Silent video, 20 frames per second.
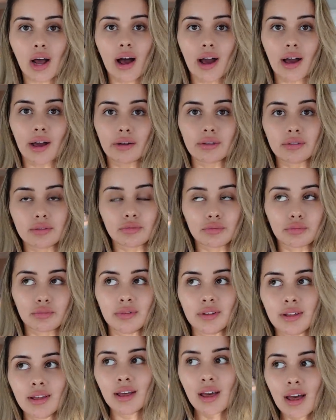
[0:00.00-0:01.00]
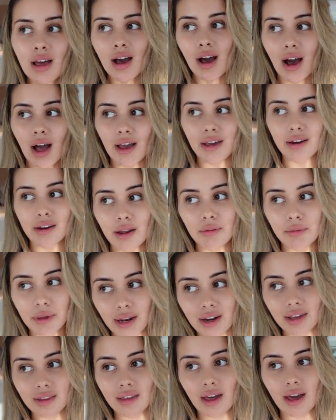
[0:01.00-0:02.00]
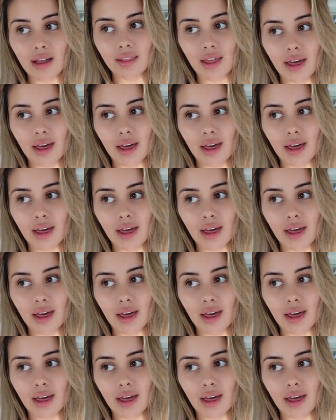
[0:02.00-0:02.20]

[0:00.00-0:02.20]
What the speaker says: I ended up getting there